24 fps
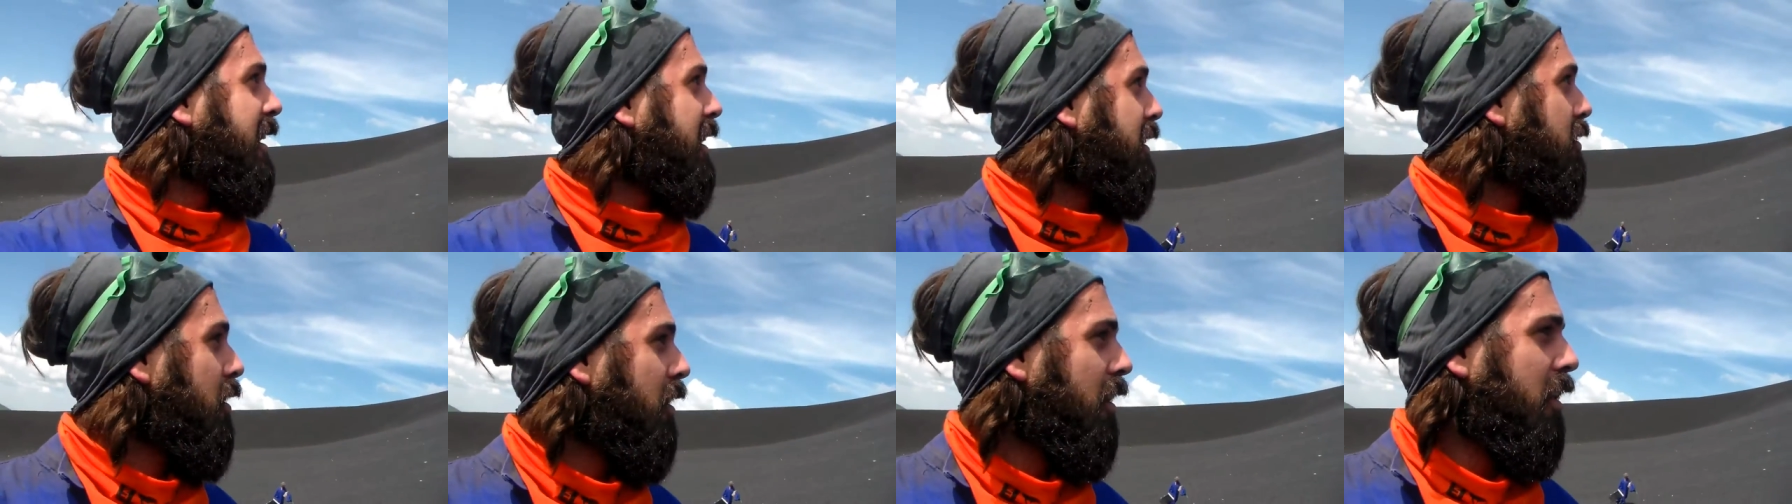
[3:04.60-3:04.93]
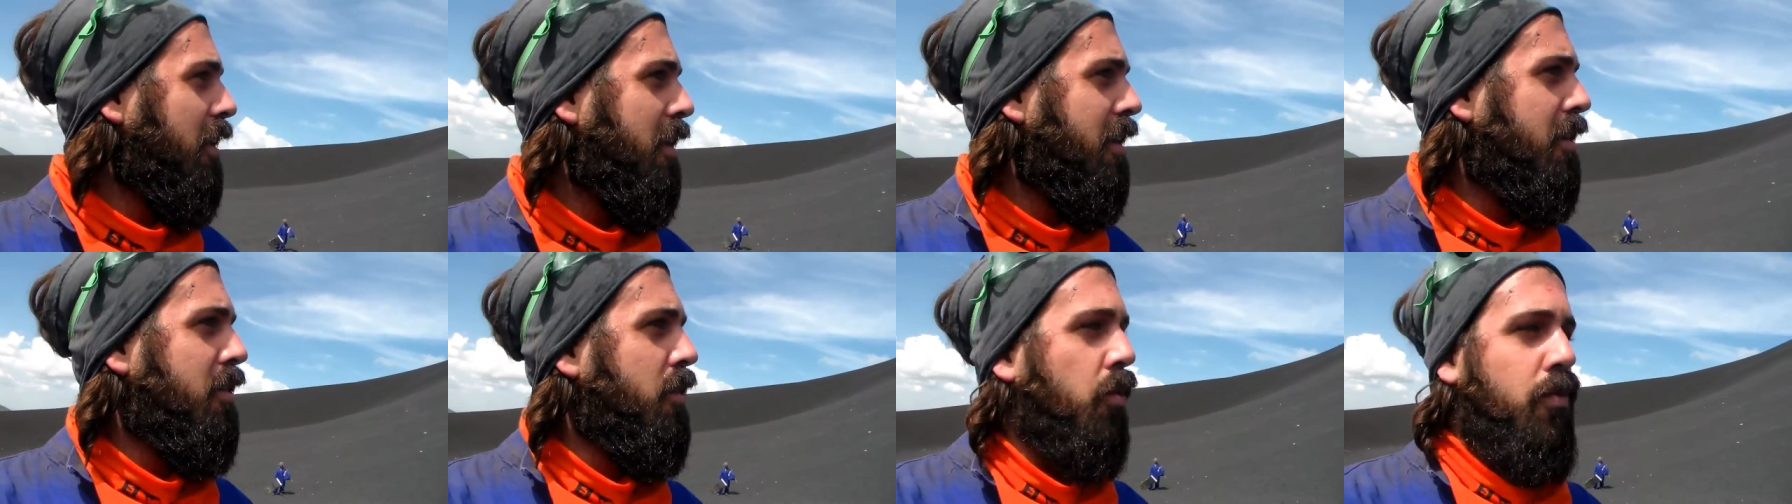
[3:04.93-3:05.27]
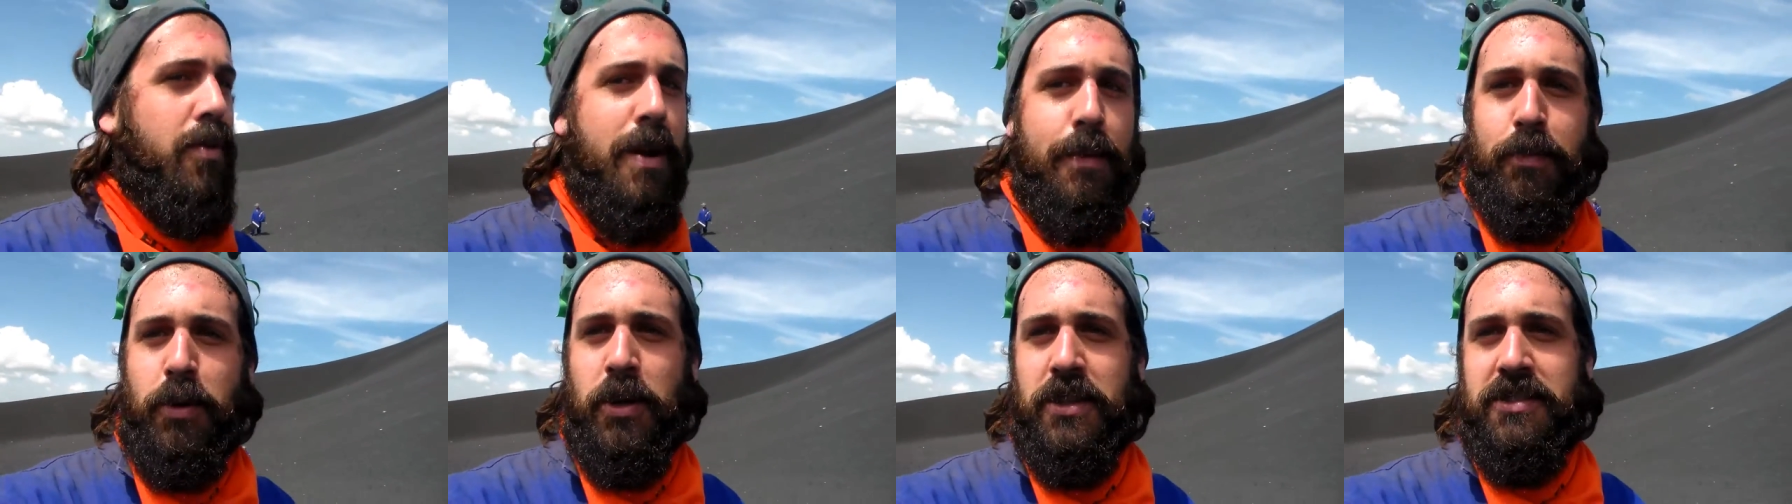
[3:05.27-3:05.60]
like the, the
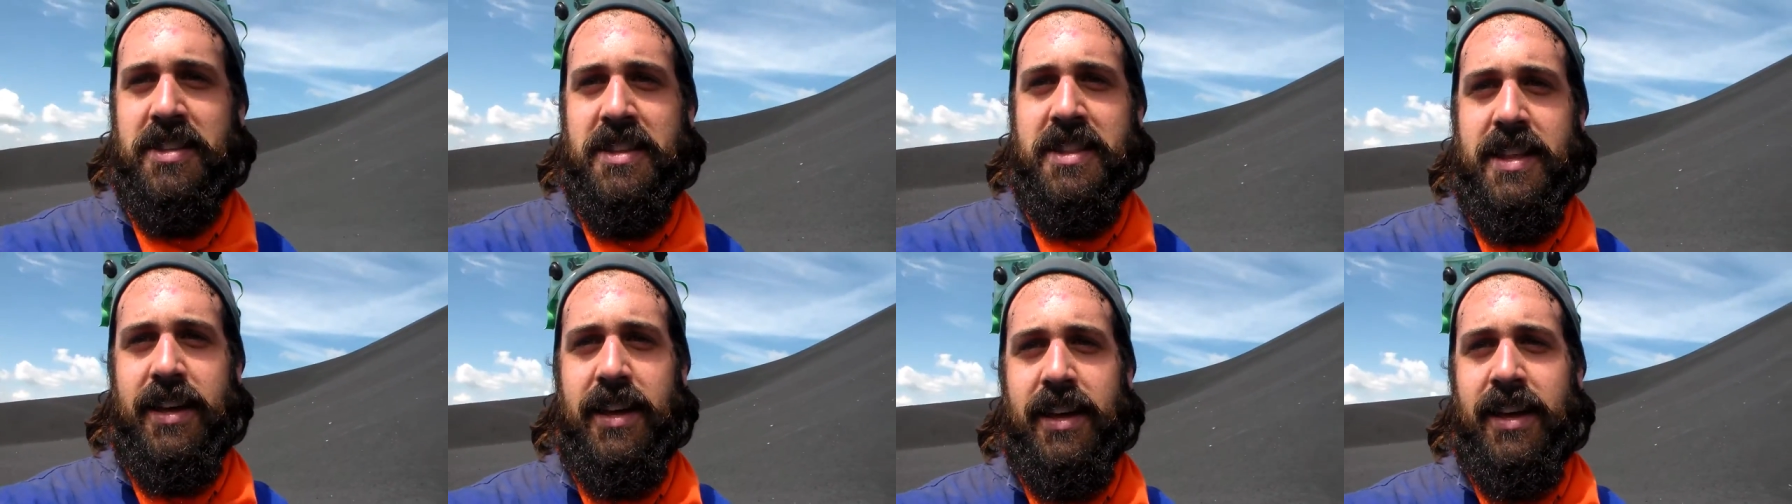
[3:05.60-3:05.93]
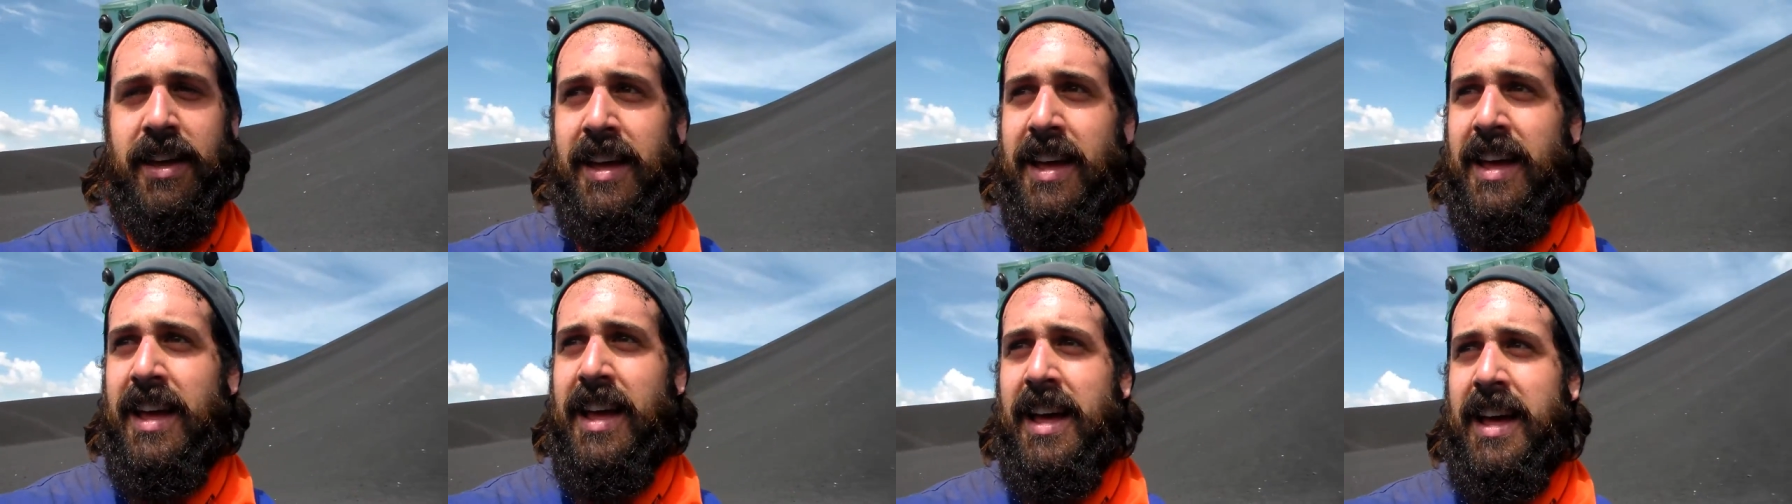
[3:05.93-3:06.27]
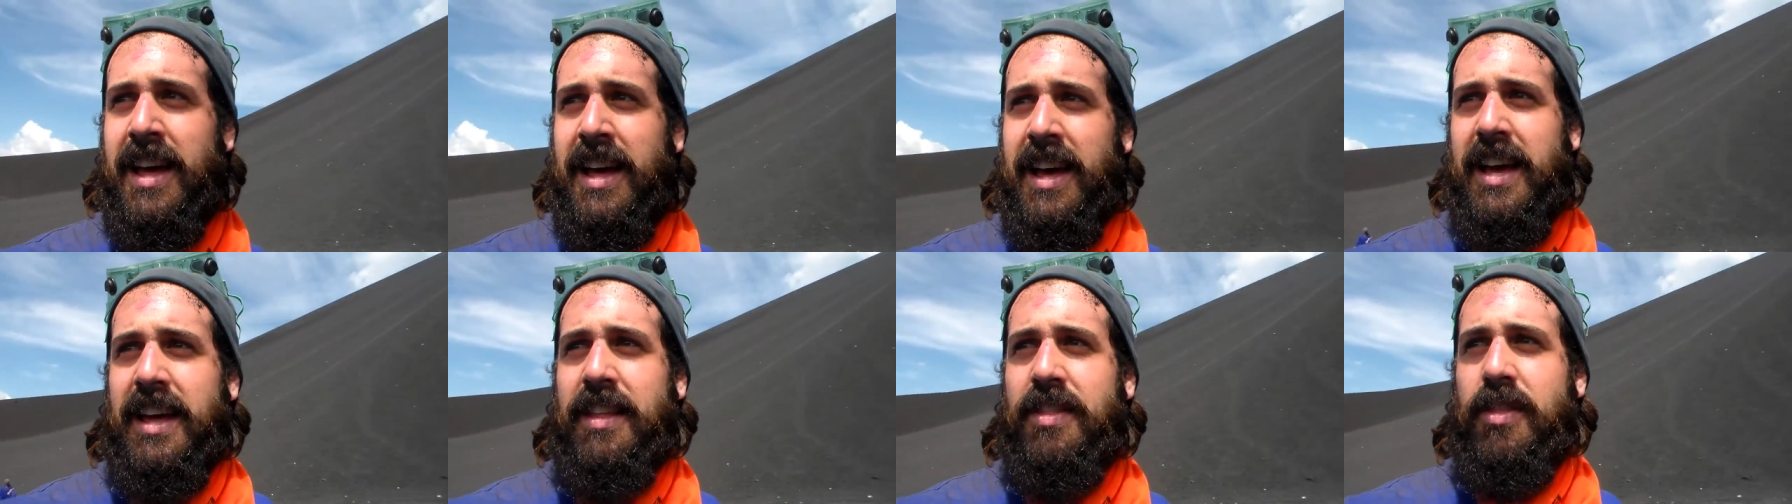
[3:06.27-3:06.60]
ripples in the
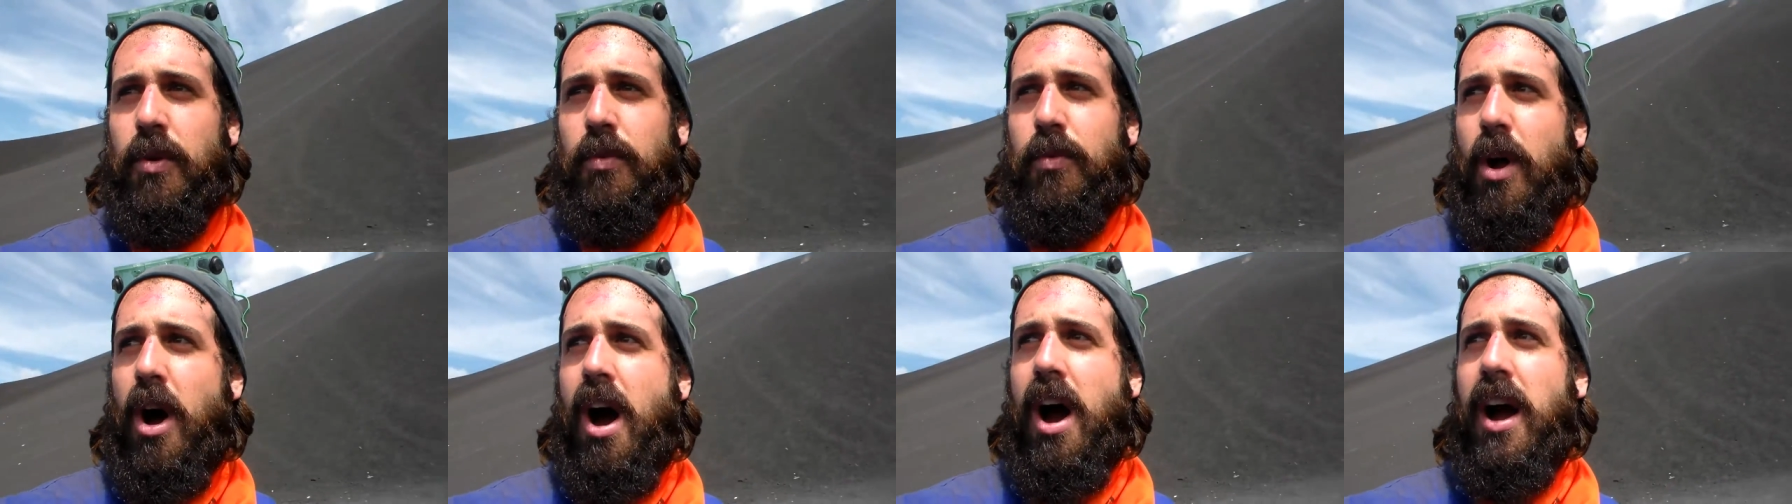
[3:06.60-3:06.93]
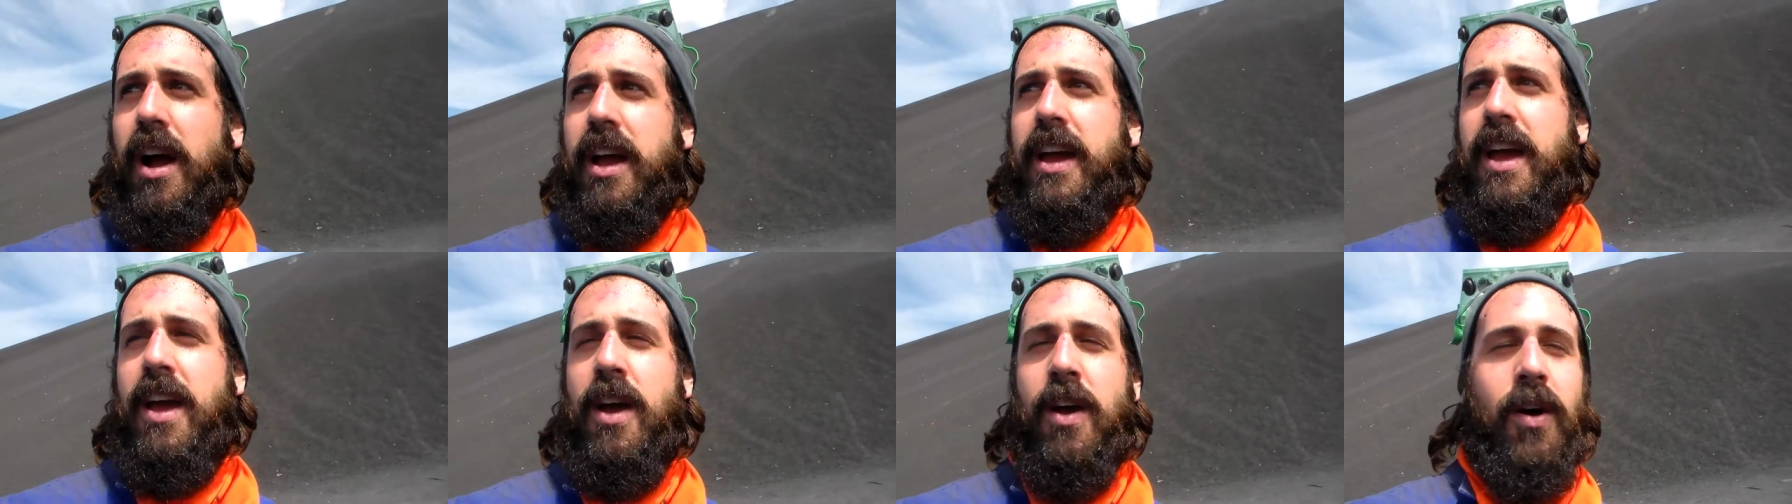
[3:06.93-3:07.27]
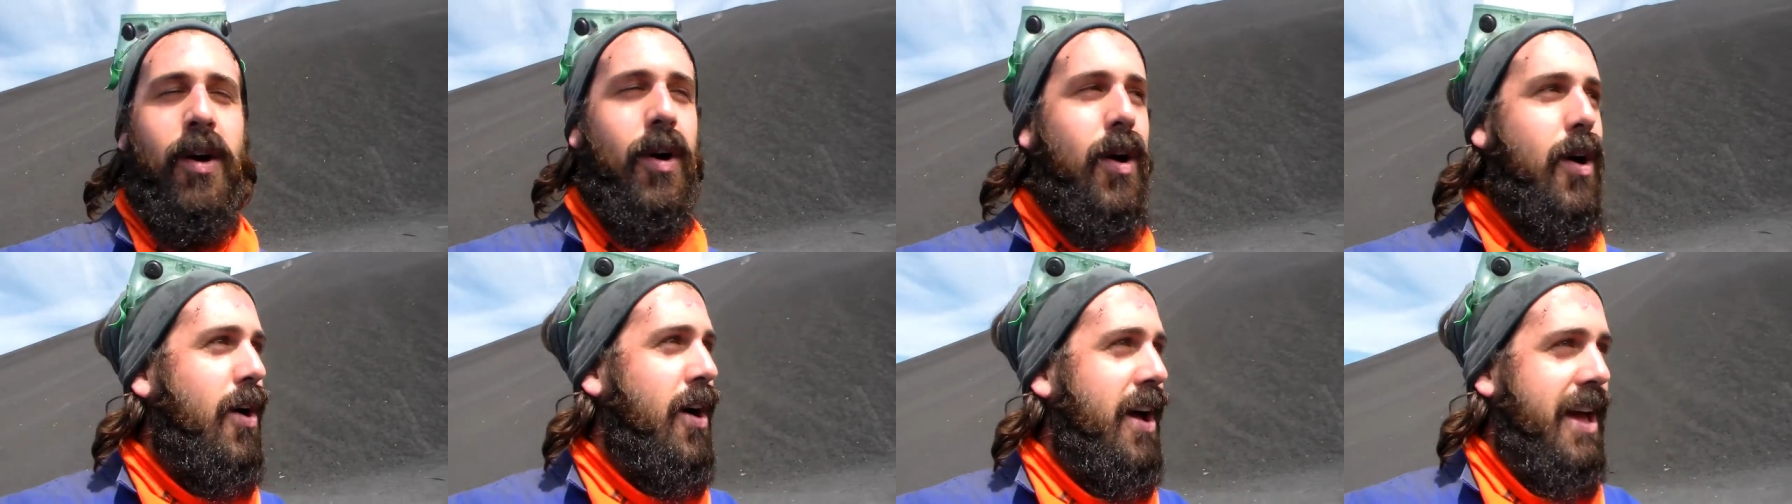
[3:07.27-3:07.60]
in the rock.
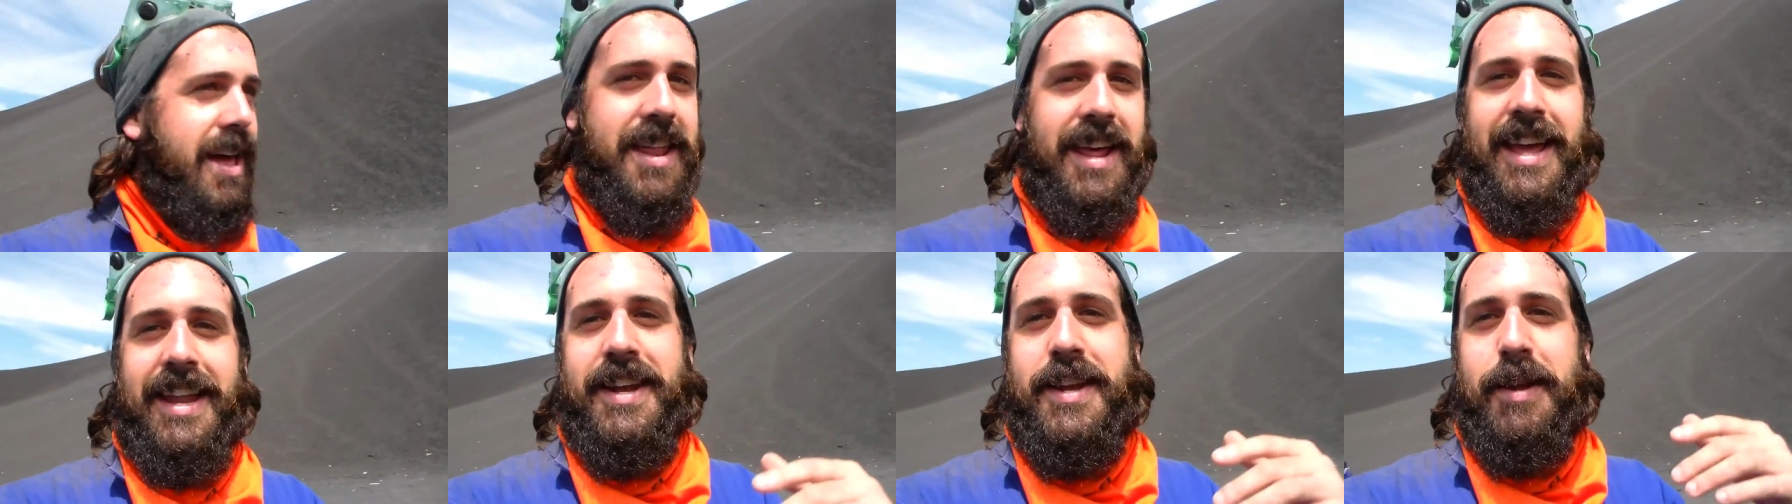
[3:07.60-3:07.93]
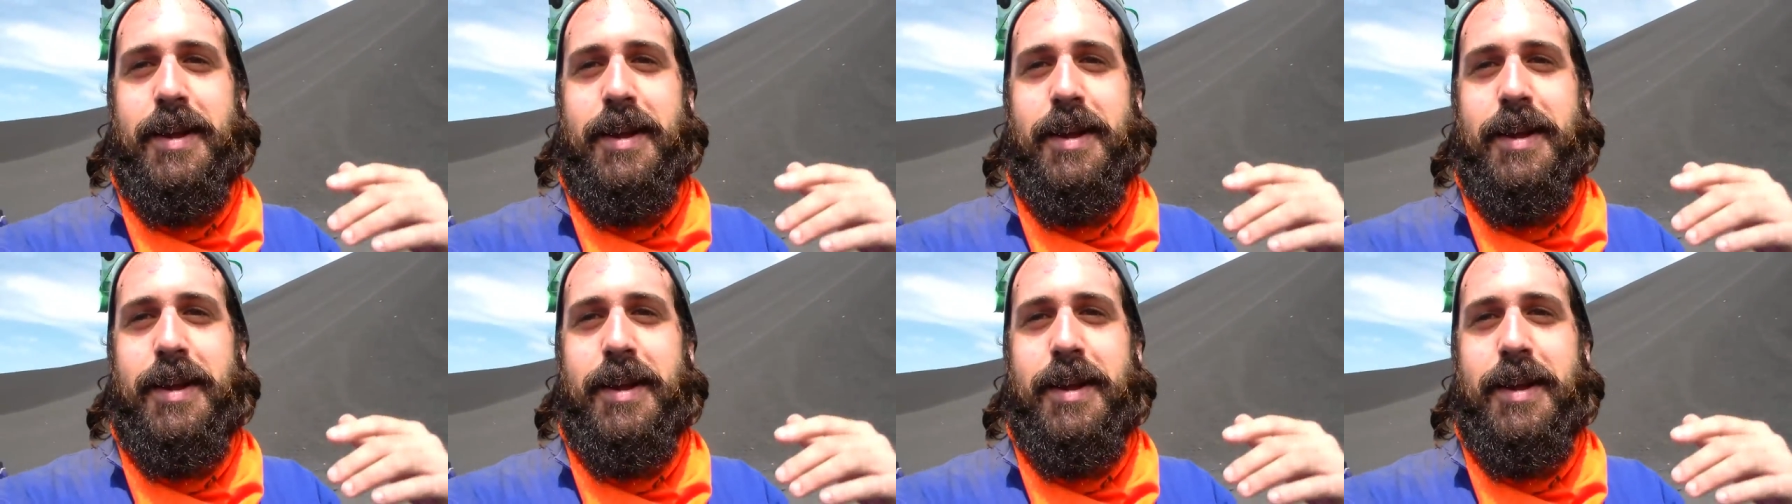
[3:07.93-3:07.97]
Oh, and I